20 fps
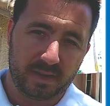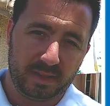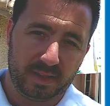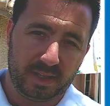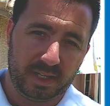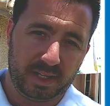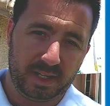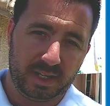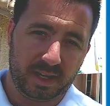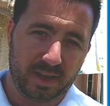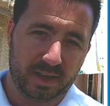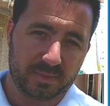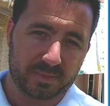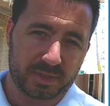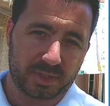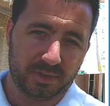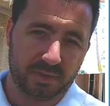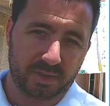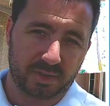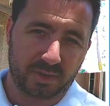Leading up
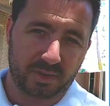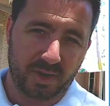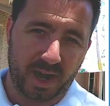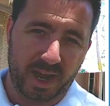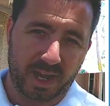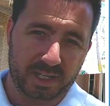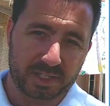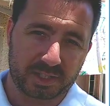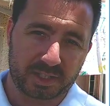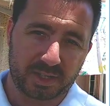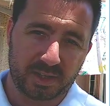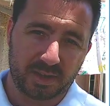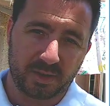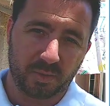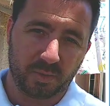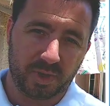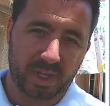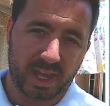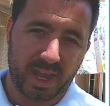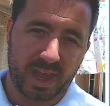to the crash,
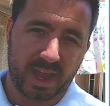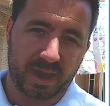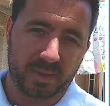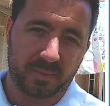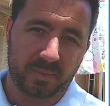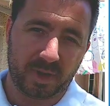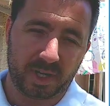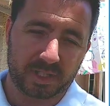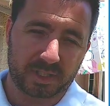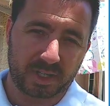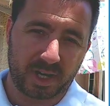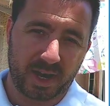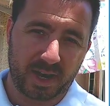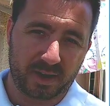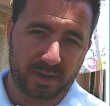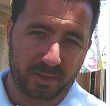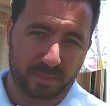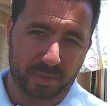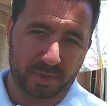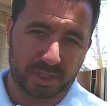we had much
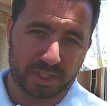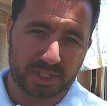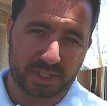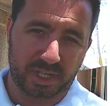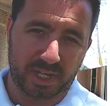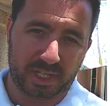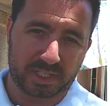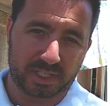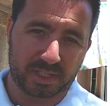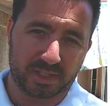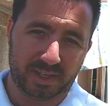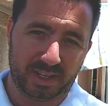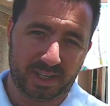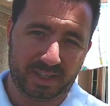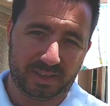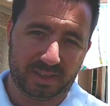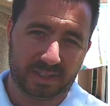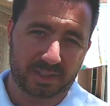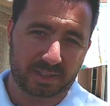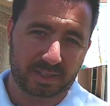higher appreciation
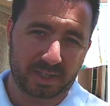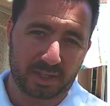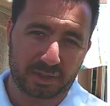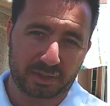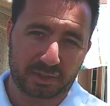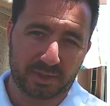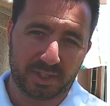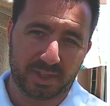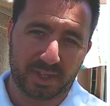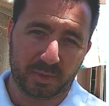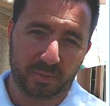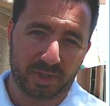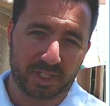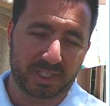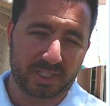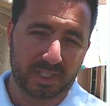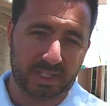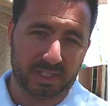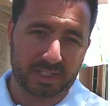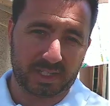in this country than we
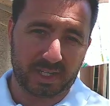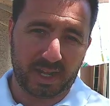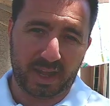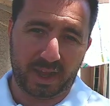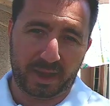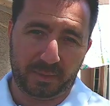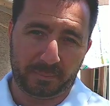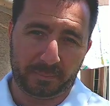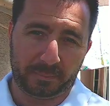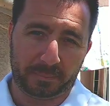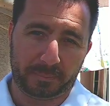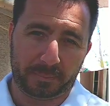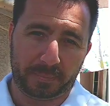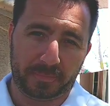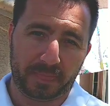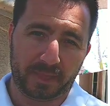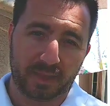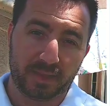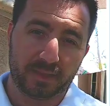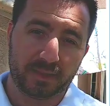see today.
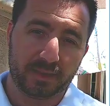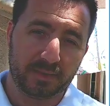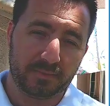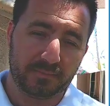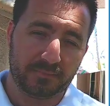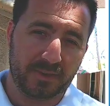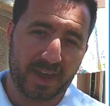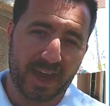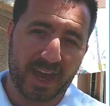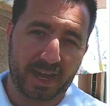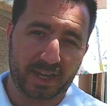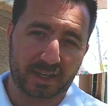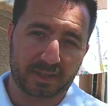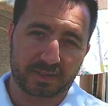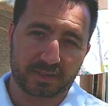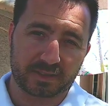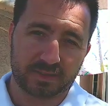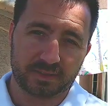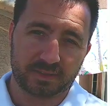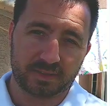In fact,
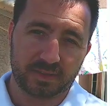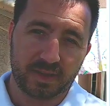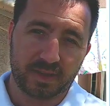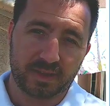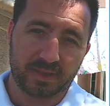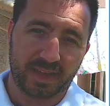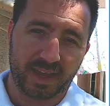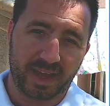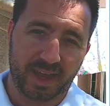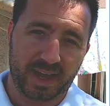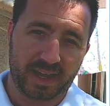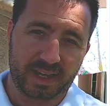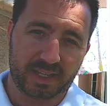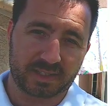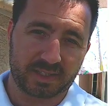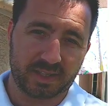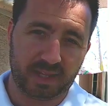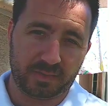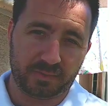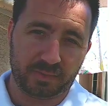the
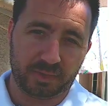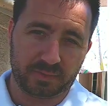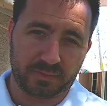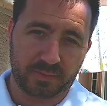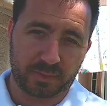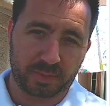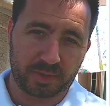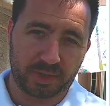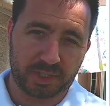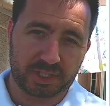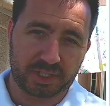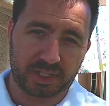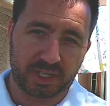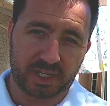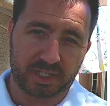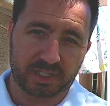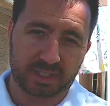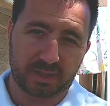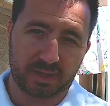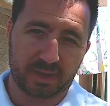highest level of
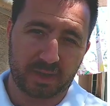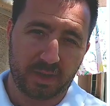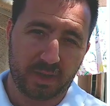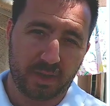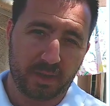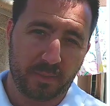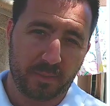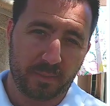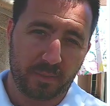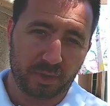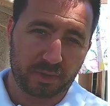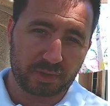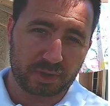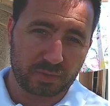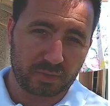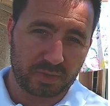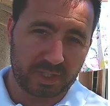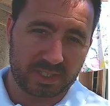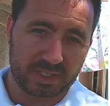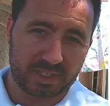appreciation most
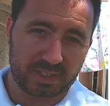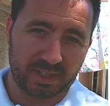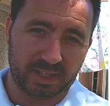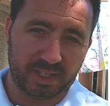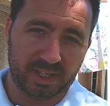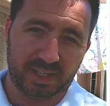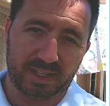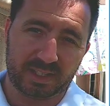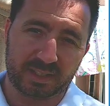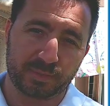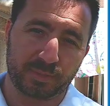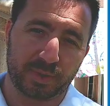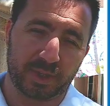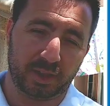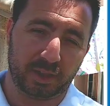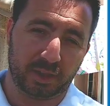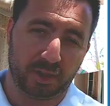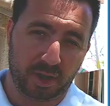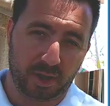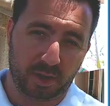recently is
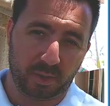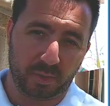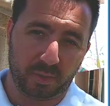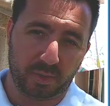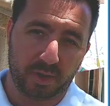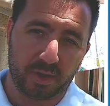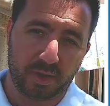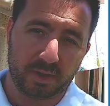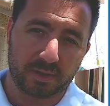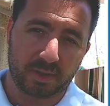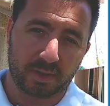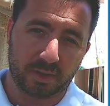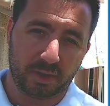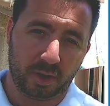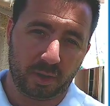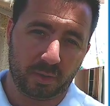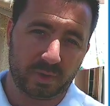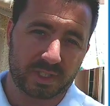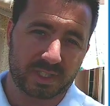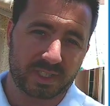below the
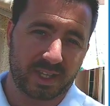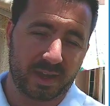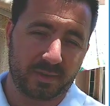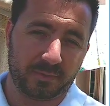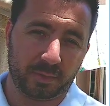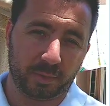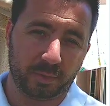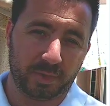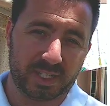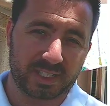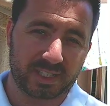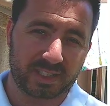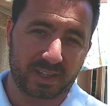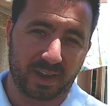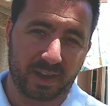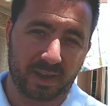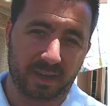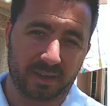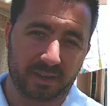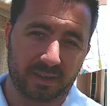lowest level we
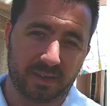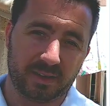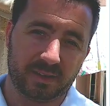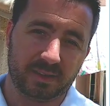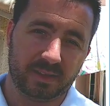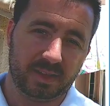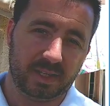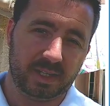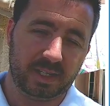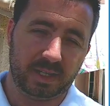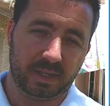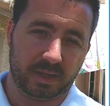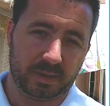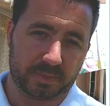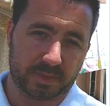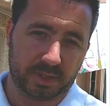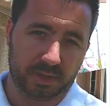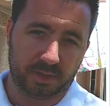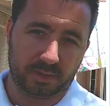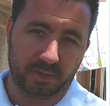saw leading up
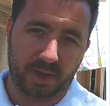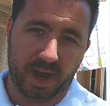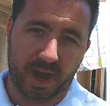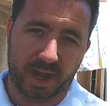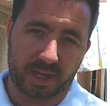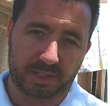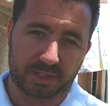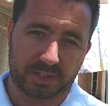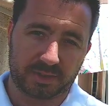to the crash.